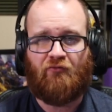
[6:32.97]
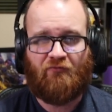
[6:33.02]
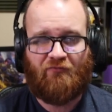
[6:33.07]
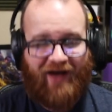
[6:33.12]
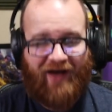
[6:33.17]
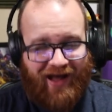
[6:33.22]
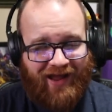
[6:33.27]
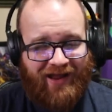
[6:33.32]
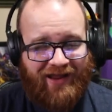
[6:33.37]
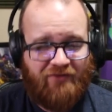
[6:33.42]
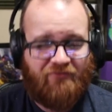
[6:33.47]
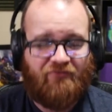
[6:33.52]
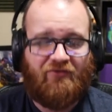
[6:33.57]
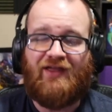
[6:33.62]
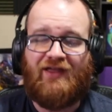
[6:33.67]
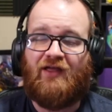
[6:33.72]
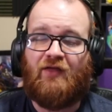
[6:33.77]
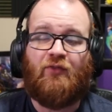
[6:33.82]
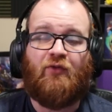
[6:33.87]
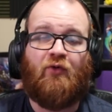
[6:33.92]
5
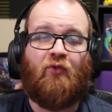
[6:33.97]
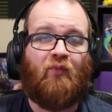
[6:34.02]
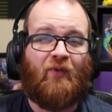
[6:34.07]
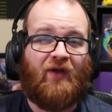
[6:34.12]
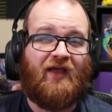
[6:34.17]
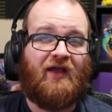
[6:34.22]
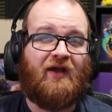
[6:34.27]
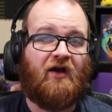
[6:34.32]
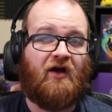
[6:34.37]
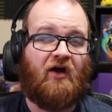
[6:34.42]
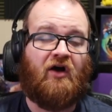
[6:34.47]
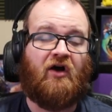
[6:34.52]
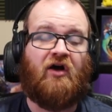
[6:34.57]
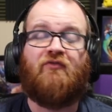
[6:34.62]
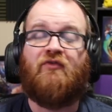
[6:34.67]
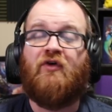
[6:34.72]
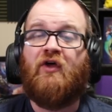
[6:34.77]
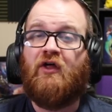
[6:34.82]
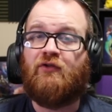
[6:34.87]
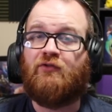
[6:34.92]
in the wake
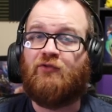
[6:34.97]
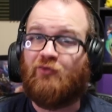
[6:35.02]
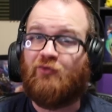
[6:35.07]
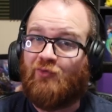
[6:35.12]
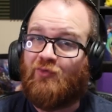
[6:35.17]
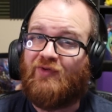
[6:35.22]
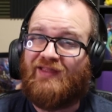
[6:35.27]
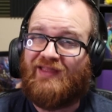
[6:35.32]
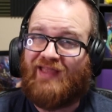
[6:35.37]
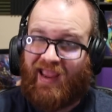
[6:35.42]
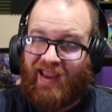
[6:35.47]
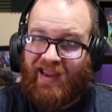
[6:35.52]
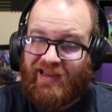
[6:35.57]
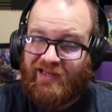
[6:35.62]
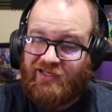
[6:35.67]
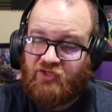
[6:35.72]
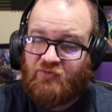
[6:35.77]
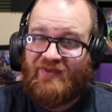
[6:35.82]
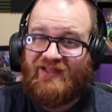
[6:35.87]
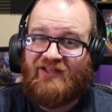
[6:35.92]
of Luke
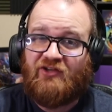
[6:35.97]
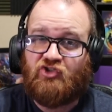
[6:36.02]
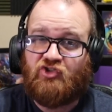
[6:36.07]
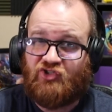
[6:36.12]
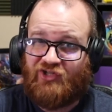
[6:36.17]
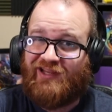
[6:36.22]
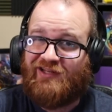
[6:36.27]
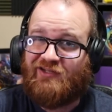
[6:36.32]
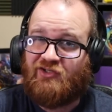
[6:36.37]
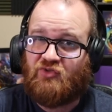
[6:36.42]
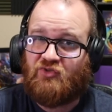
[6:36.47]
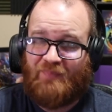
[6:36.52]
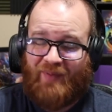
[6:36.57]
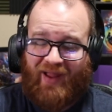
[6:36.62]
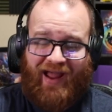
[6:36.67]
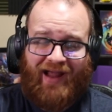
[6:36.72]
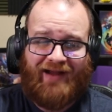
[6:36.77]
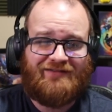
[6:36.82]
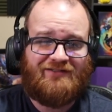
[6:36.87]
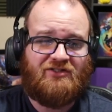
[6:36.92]
Cage being changed
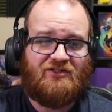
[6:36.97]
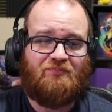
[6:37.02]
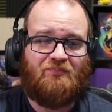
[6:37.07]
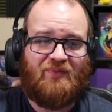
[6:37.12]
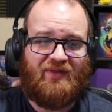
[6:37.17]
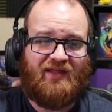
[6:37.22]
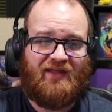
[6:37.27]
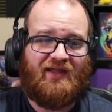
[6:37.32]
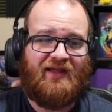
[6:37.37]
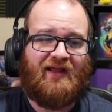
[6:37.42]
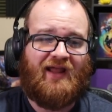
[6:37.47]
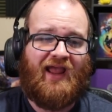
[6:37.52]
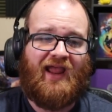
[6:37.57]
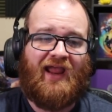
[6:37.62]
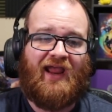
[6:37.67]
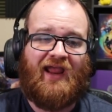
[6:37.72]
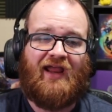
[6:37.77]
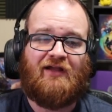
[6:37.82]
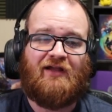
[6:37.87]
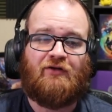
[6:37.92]
back to being
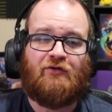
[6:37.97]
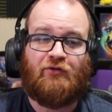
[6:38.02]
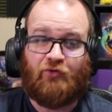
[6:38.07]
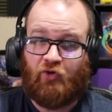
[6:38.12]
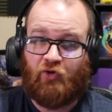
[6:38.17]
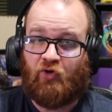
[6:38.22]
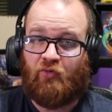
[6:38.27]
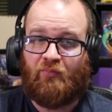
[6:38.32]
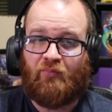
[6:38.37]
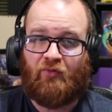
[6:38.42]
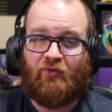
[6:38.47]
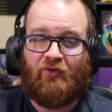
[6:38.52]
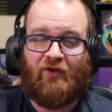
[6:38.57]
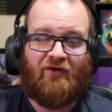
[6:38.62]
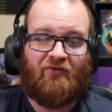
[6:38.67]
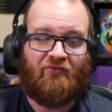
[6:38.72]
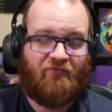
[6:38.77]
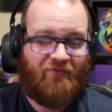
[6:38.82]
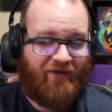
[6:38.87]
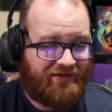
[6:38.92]
a global
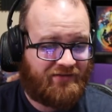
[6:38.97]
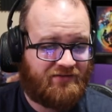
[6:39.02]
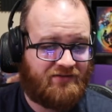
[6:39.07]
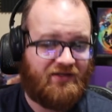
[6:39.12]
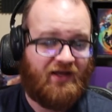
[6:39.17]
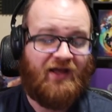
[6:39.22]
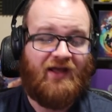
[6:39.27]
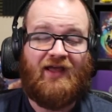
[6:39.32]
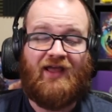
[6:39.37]
effect.